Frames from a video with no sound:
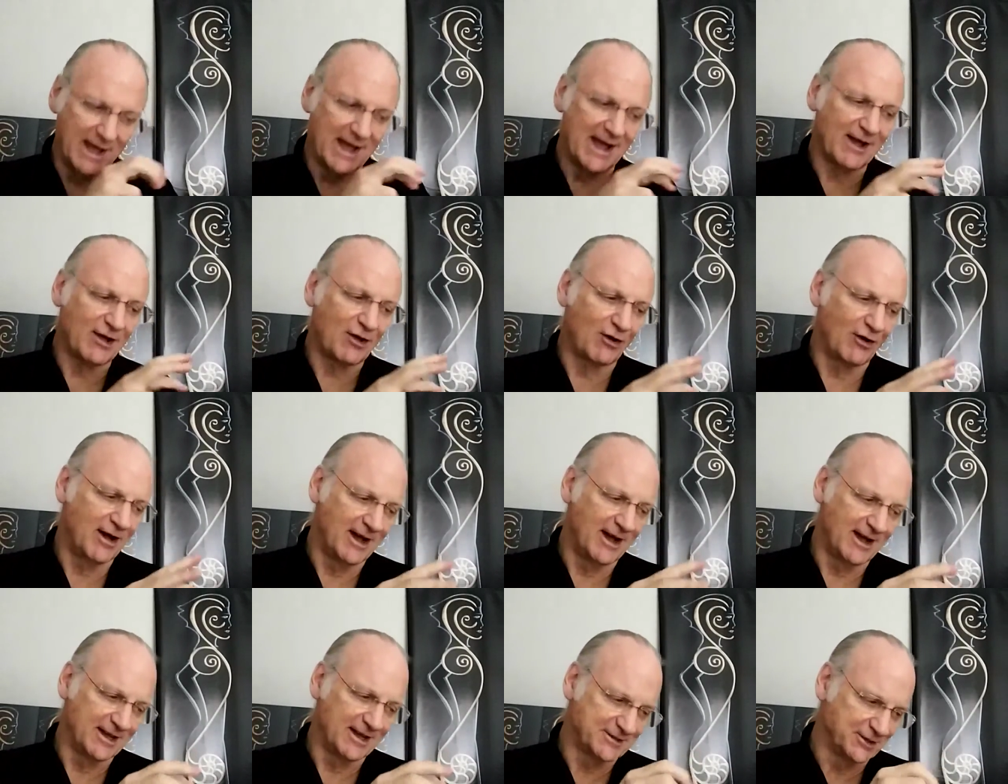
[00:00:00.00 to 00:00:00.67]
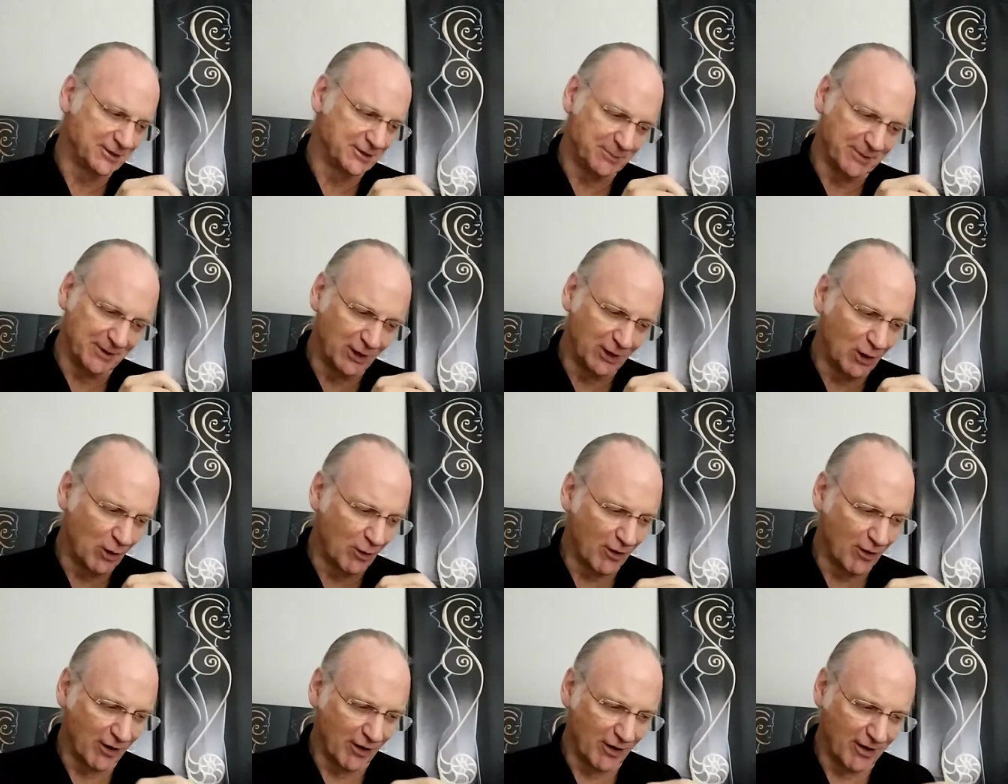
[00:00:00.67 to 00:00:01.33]
mat class that's been
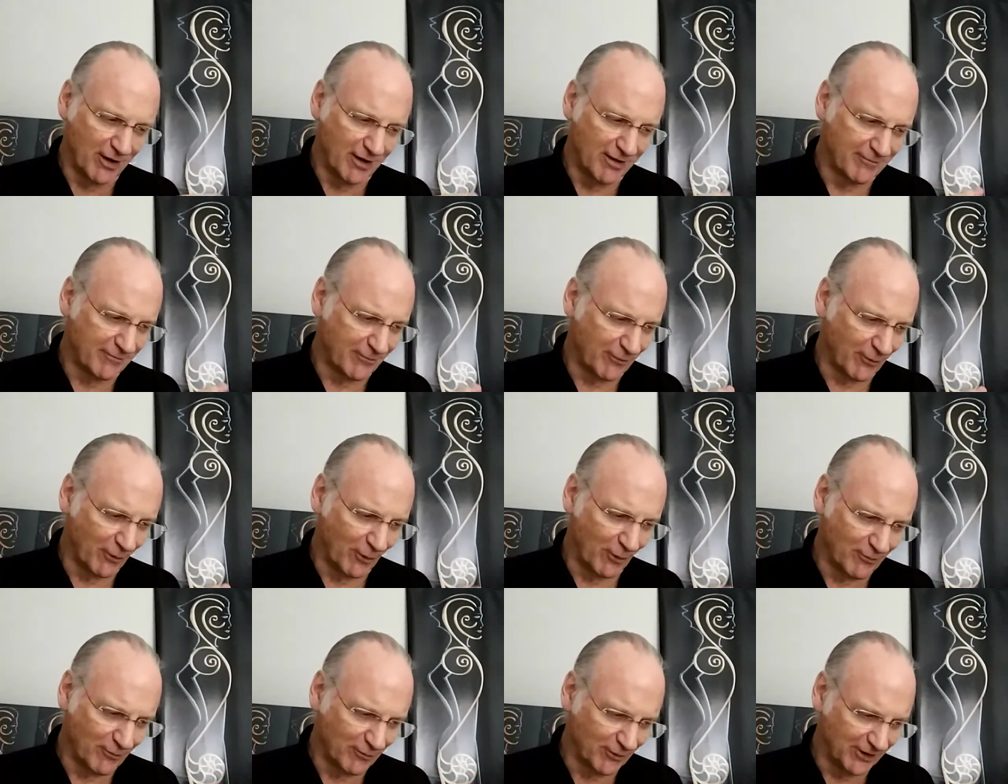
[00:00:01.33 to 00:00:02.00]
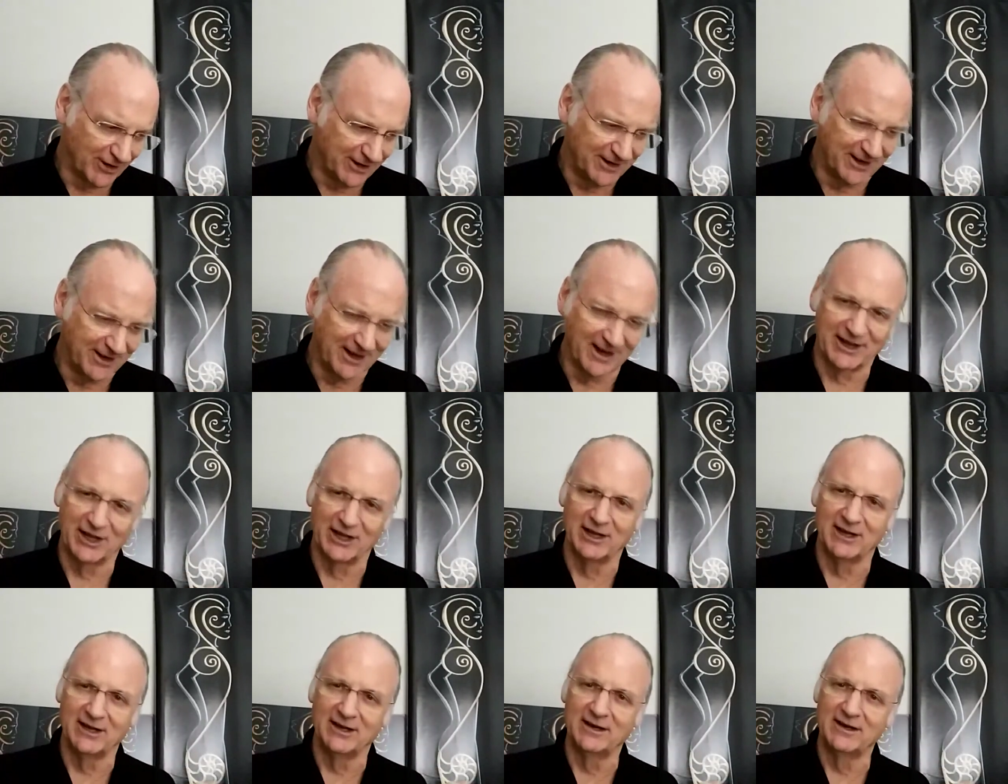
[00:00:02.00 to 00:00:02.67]
going on for over a
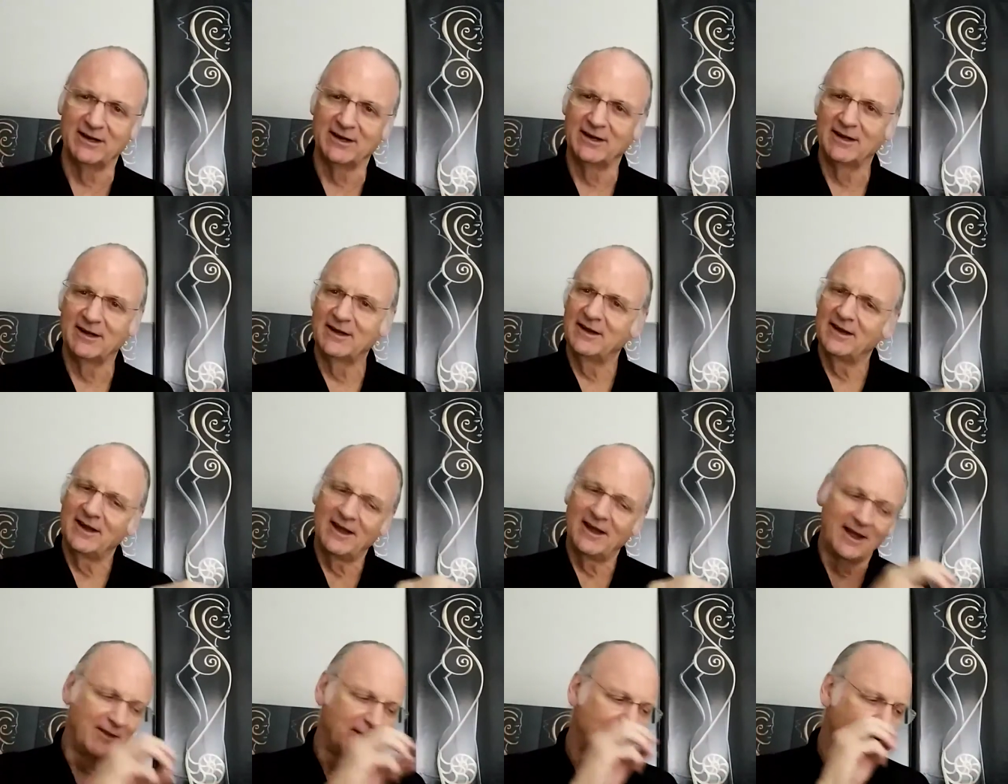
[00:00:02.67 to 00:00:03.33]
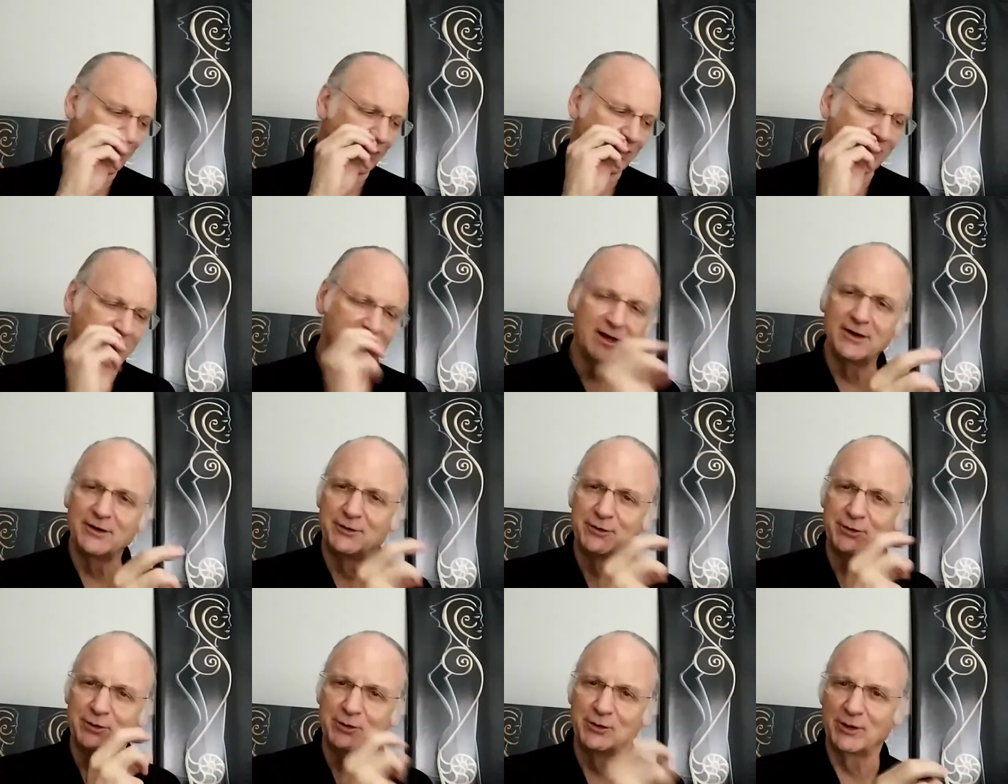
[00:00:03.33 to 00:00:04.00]
decade, and they're
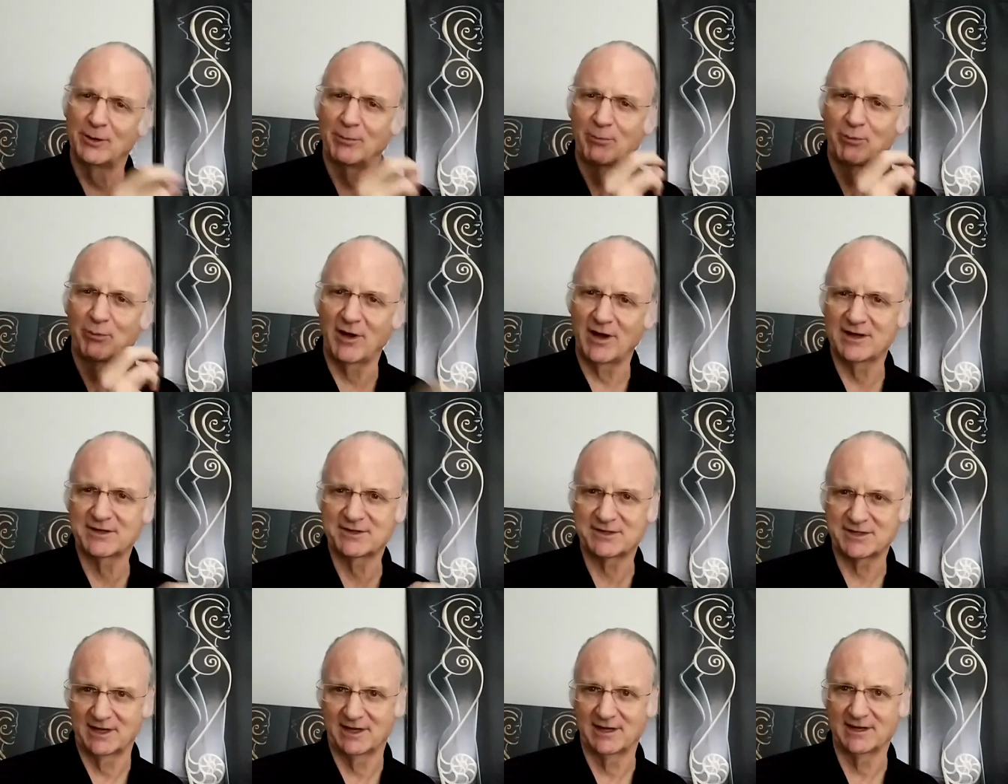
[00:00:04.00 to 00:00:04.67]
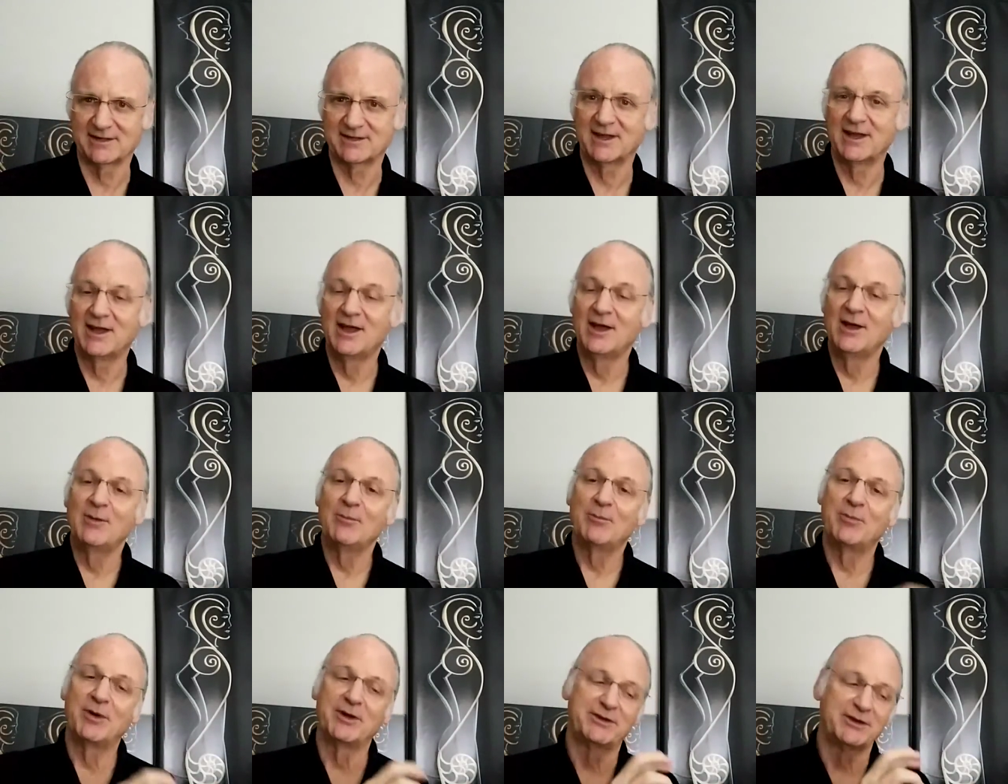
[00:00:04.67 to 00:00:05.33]
into the process,
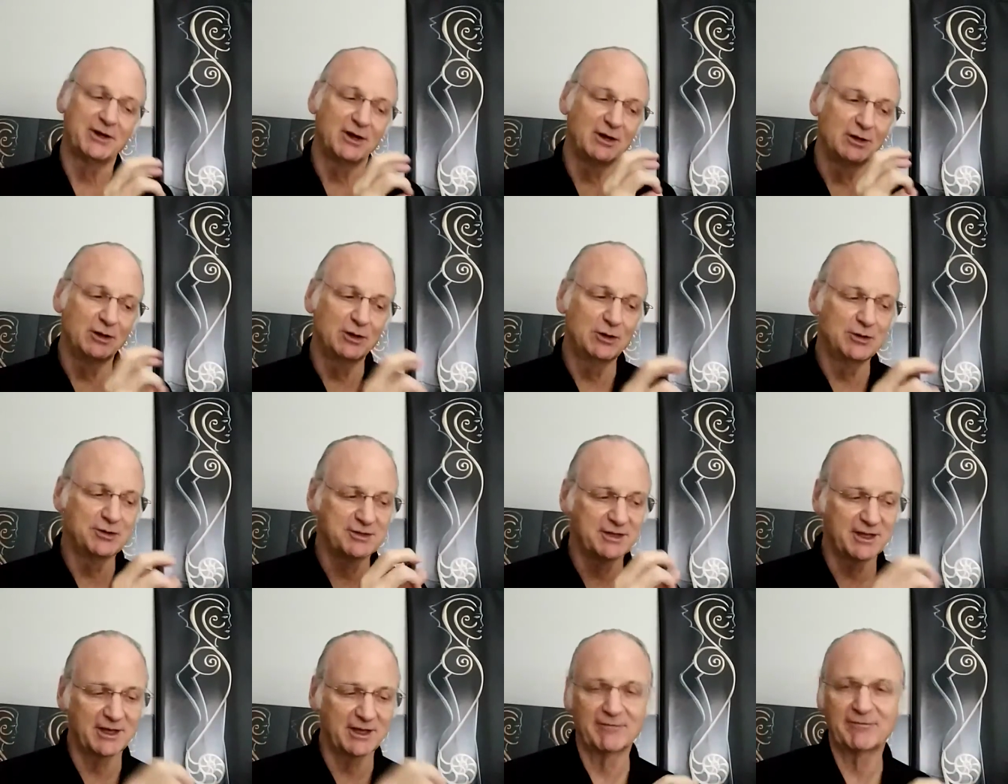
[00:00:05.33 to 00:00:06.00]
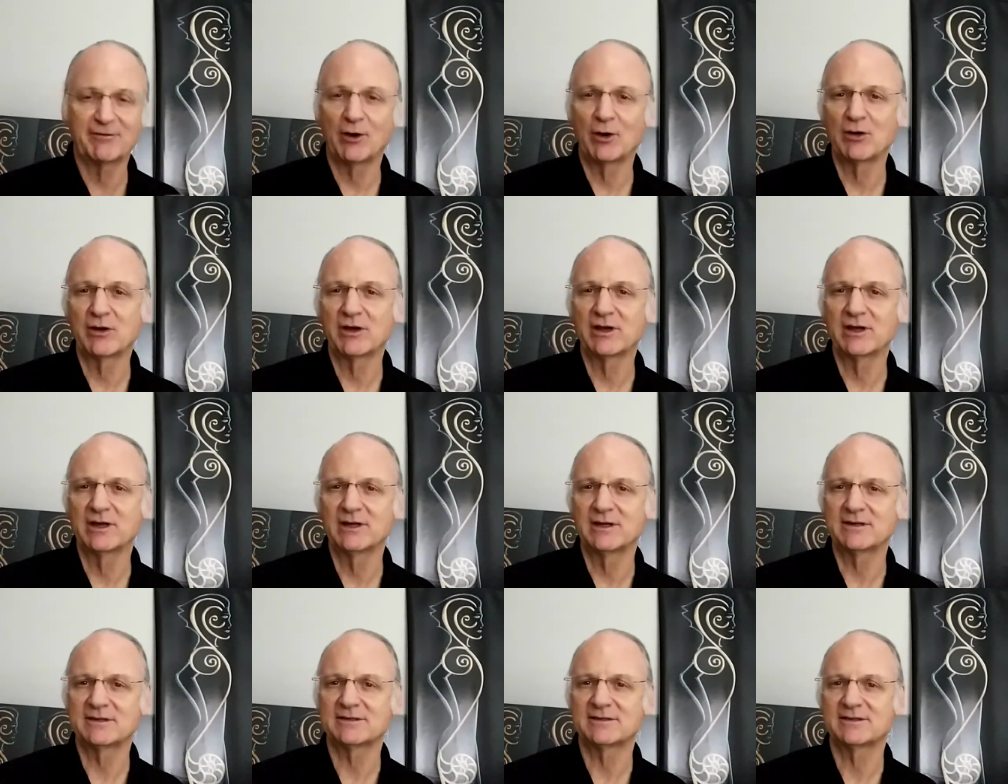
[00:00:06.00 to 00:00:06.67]
but they're losing
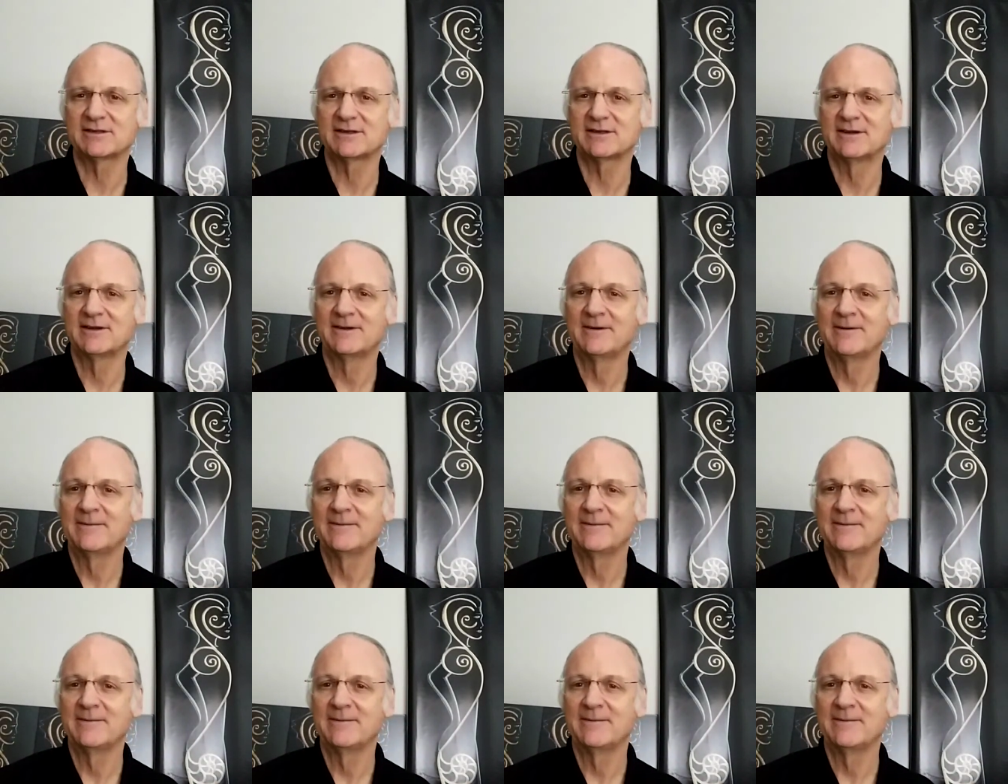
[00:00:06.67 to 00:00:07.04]
focus,